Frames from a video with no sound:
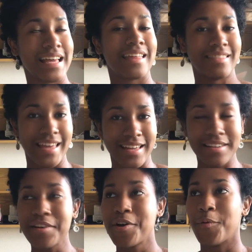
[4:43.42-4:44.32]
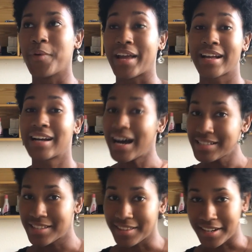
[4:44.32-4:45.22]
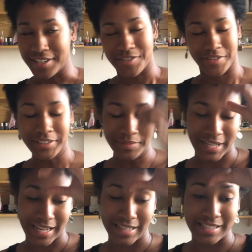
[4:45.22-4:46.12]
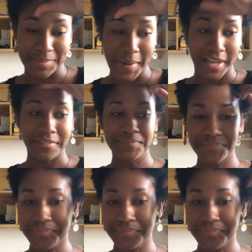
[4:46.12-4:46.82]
Then when I got to the country, when I got to Spain,